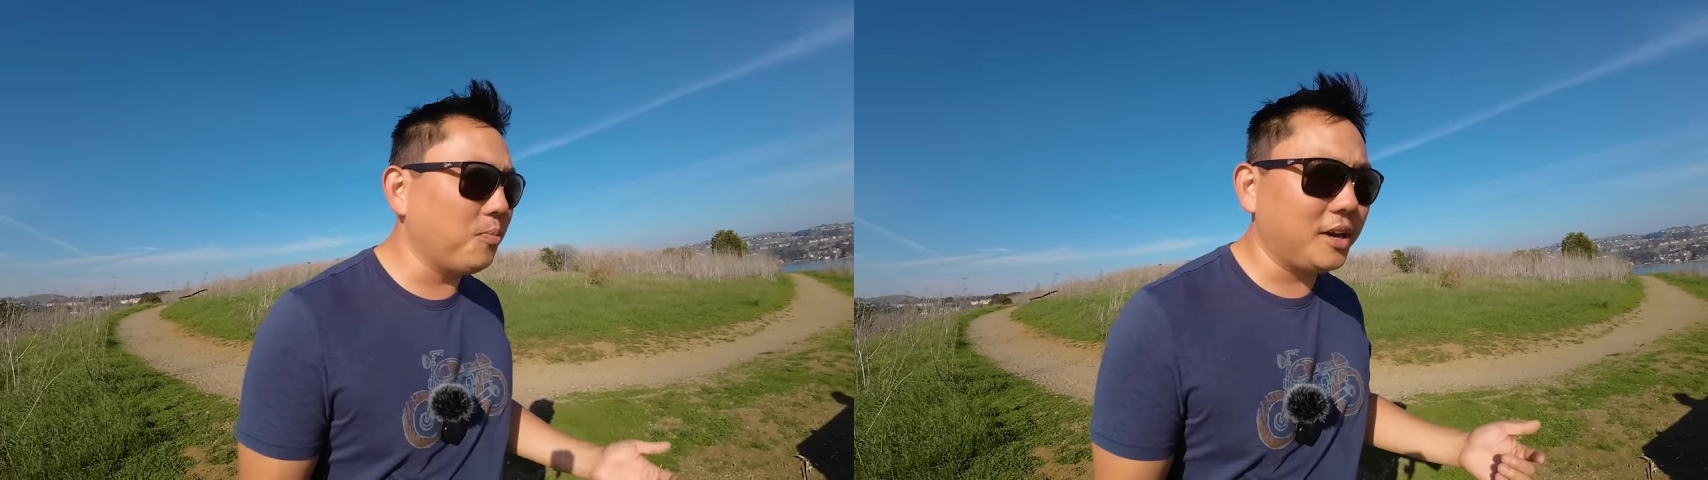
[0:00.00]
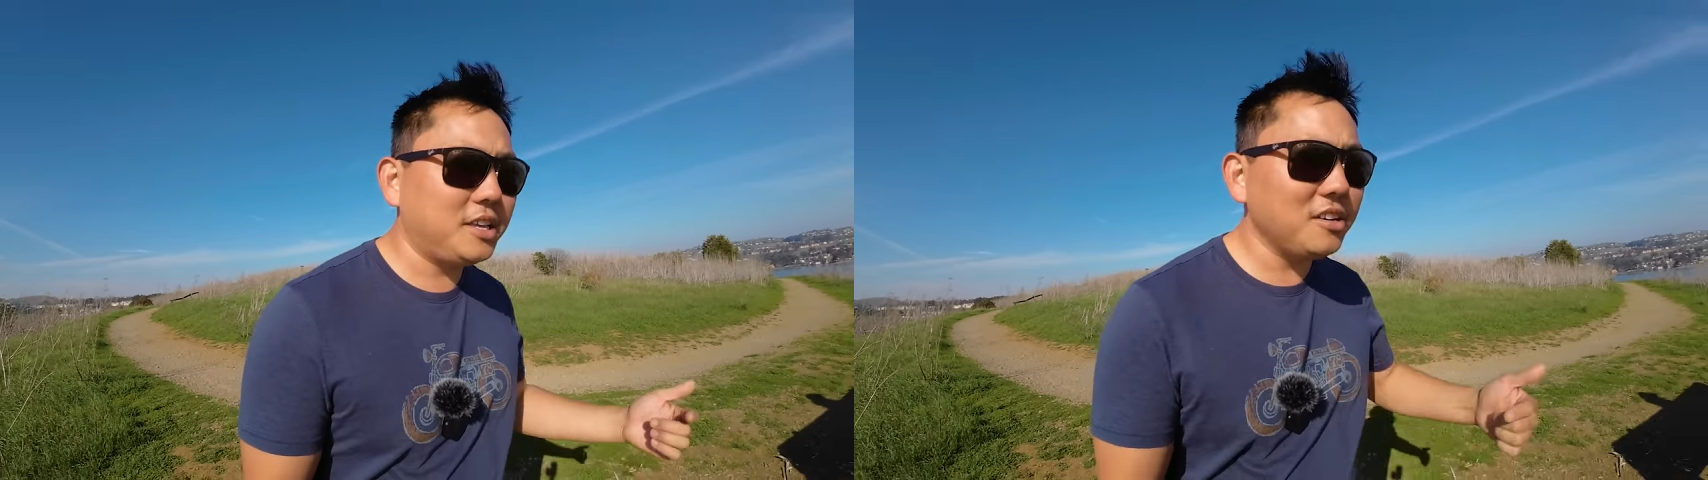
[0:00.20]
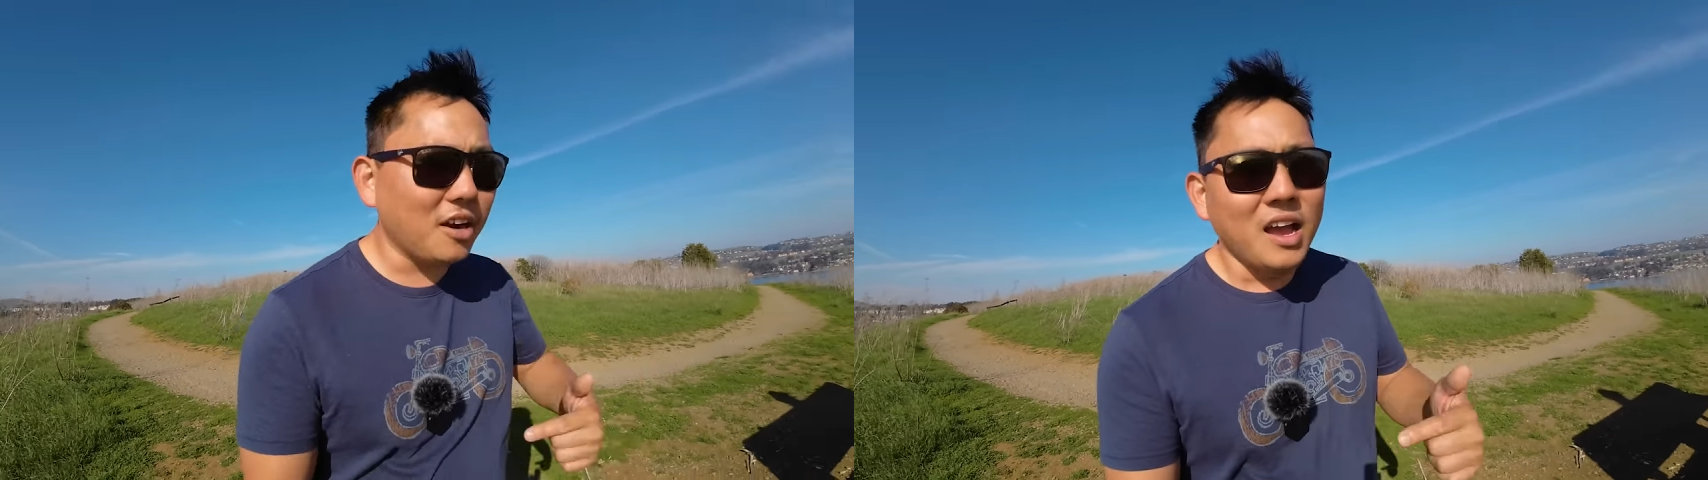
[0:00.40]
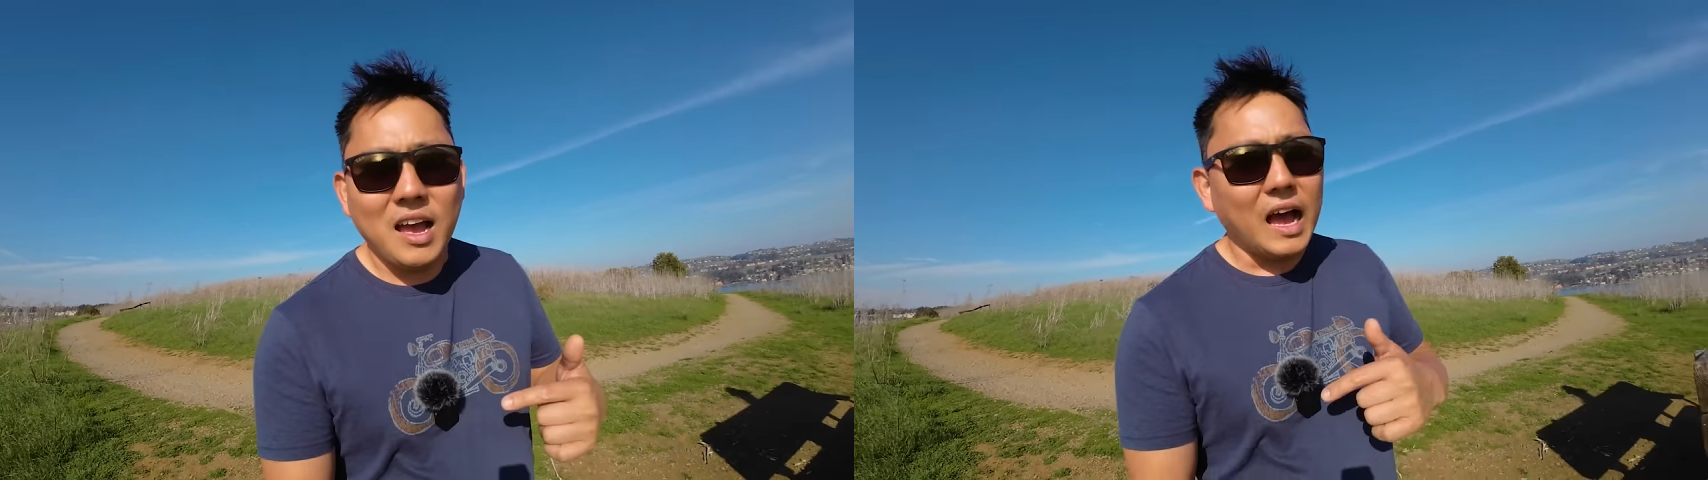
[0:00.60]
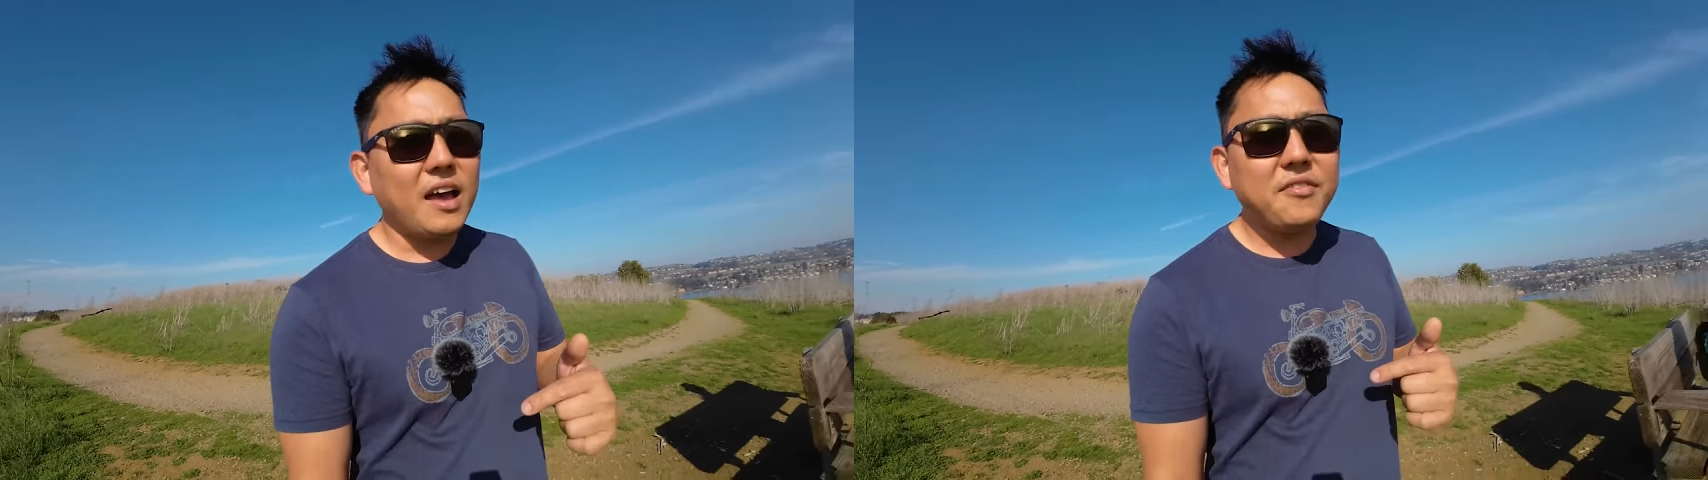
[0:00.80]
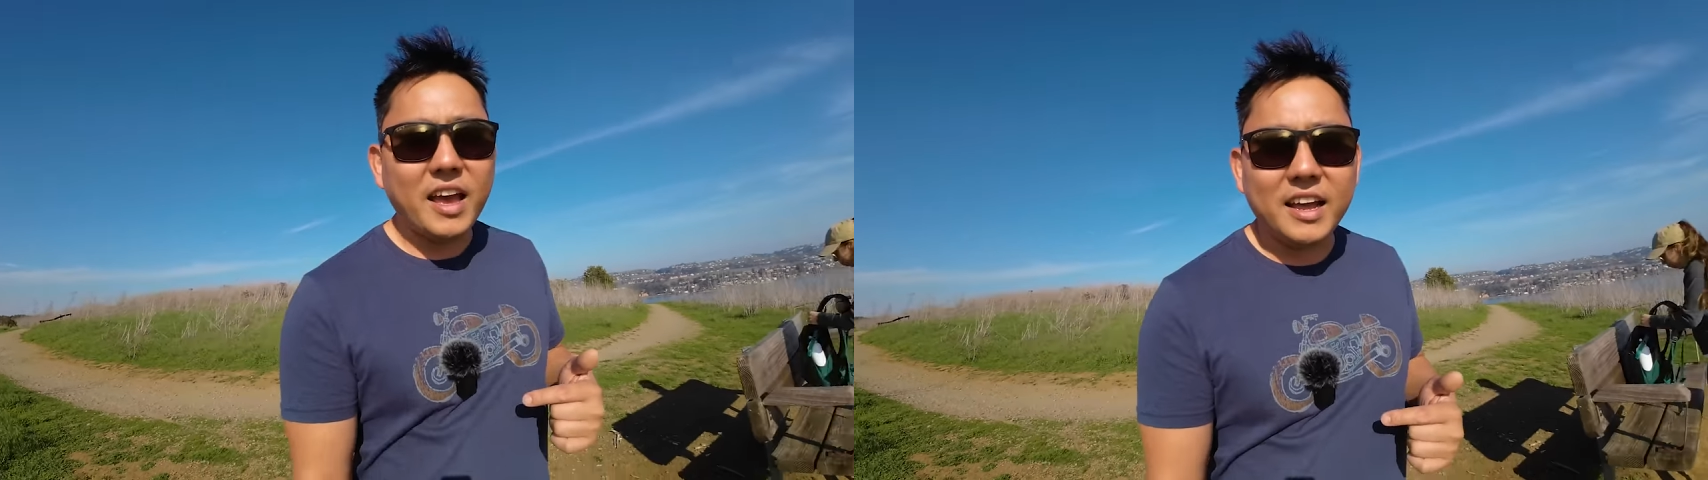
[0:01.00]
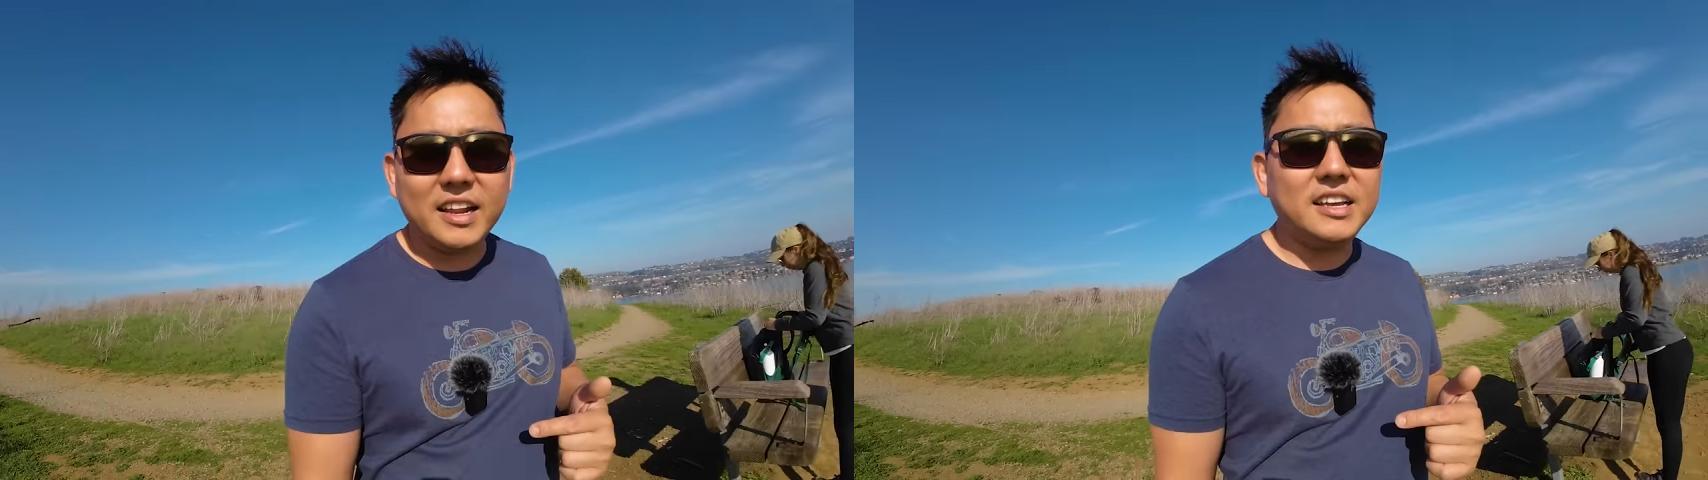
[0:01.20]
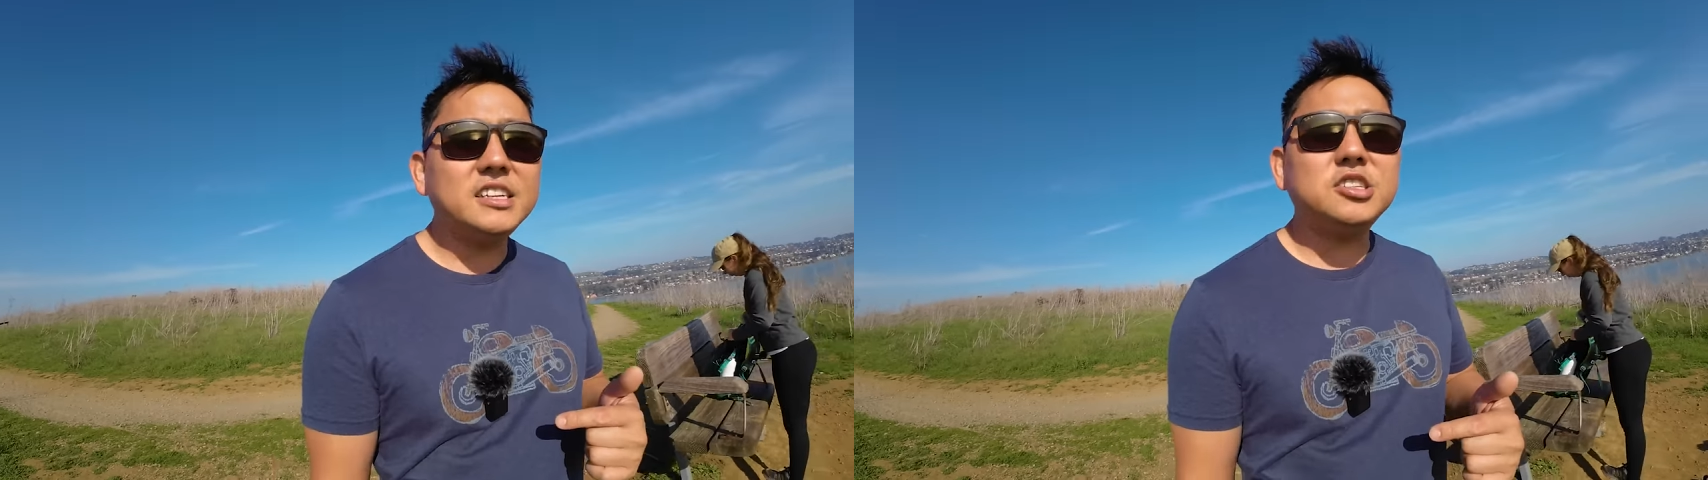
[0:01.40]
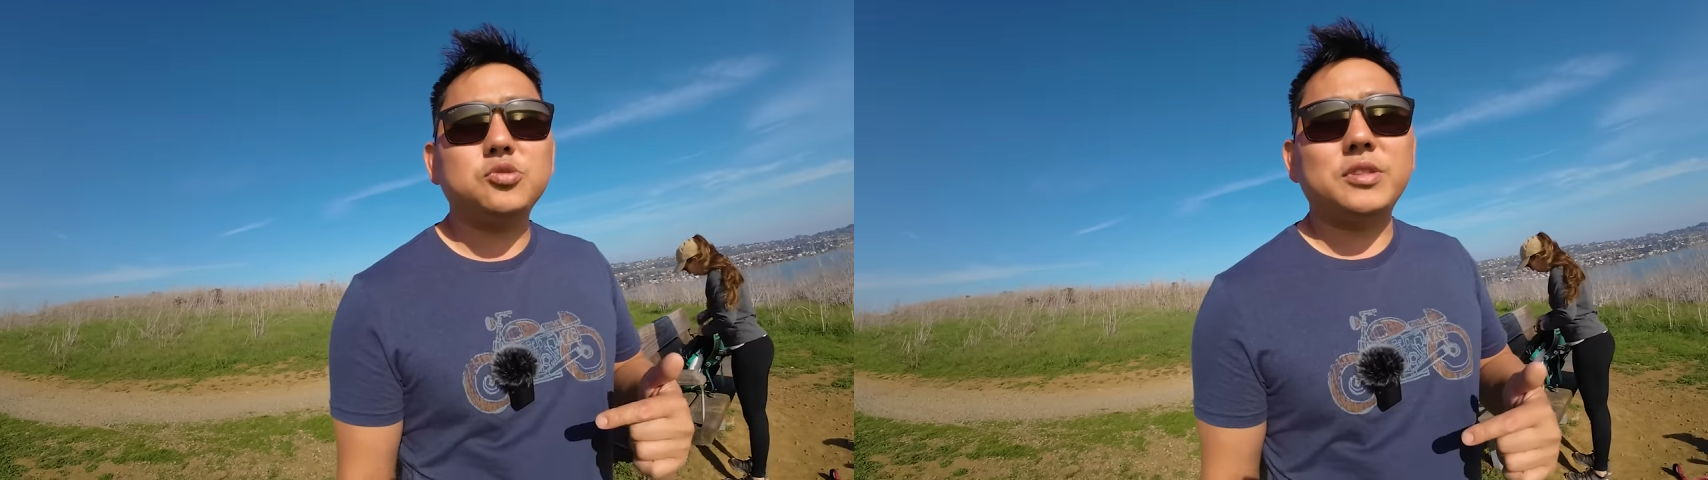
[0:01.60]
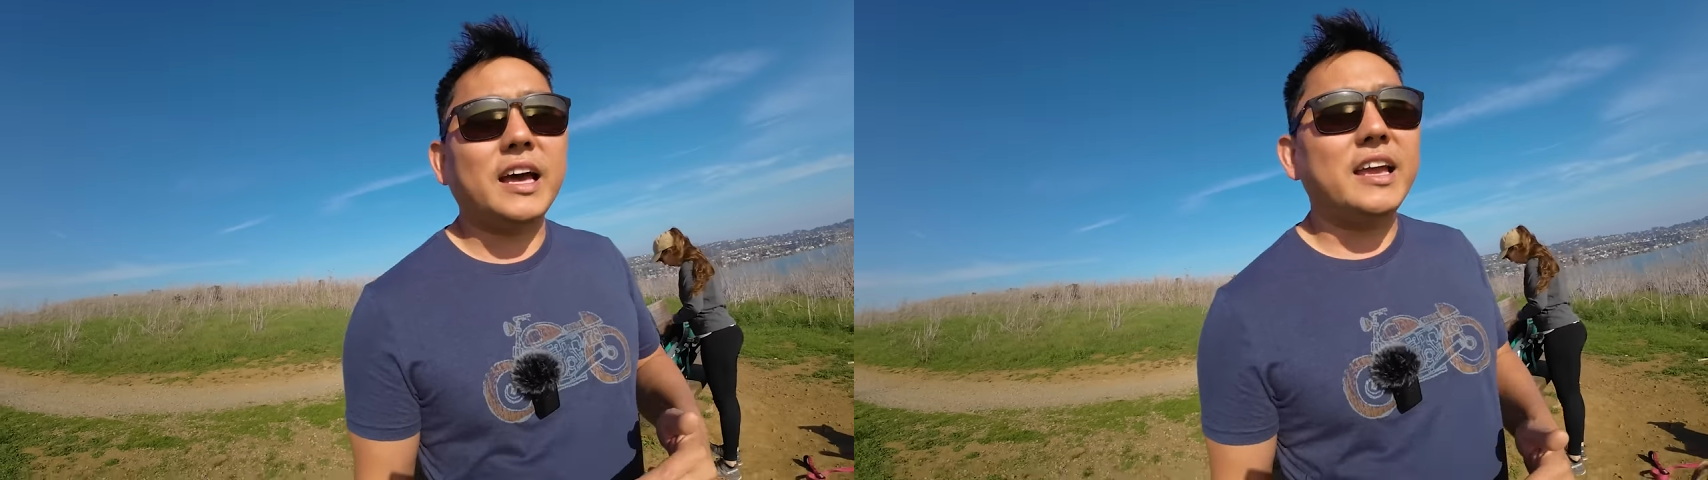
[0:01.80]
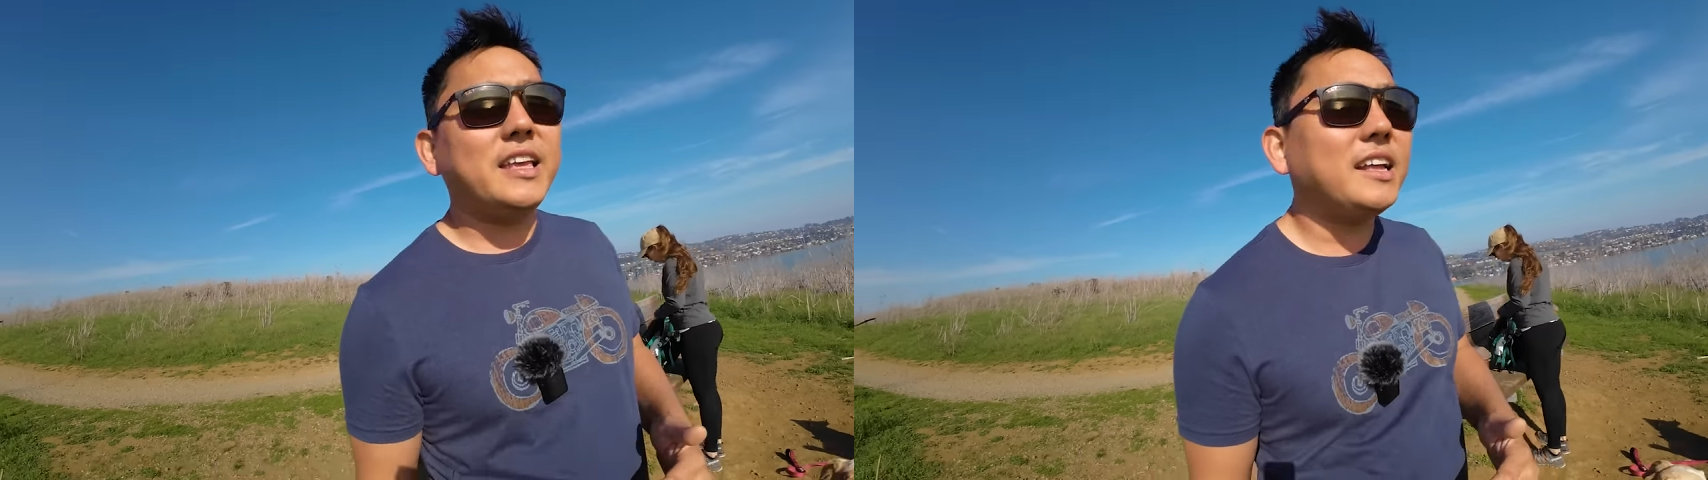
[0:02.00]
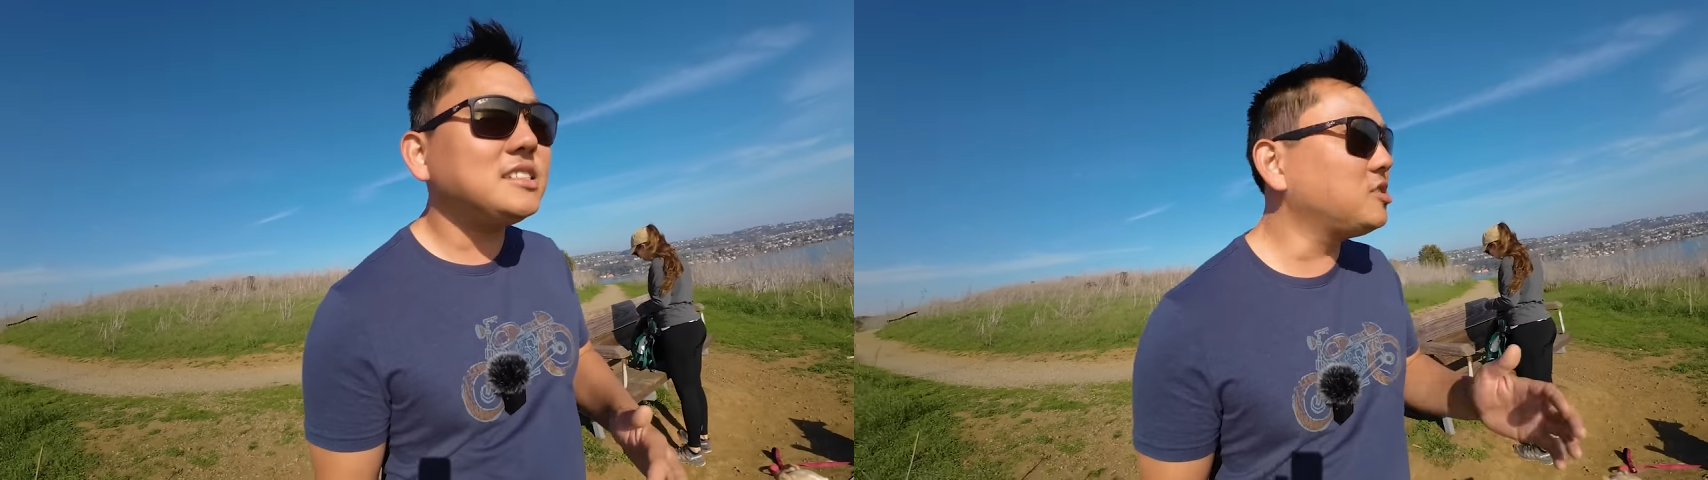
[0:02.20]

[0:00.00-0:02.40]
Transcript: But here, I haven't had any issues with that yet,